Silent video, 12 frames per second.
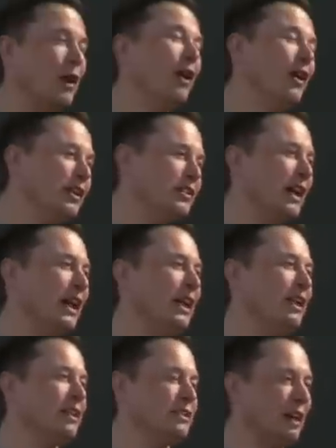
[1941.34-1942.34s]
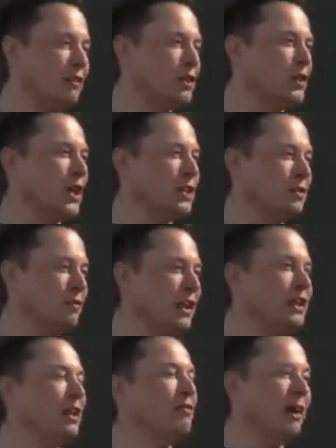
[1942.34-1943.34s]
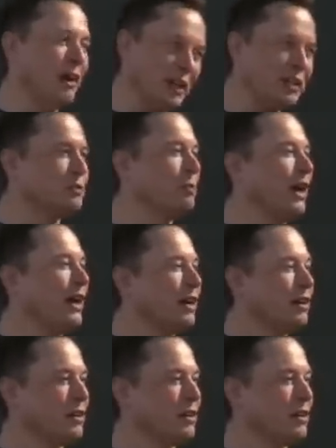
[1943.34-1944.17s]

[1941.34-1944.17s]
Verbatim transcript: are designing the Cybertruck to meet the American spec,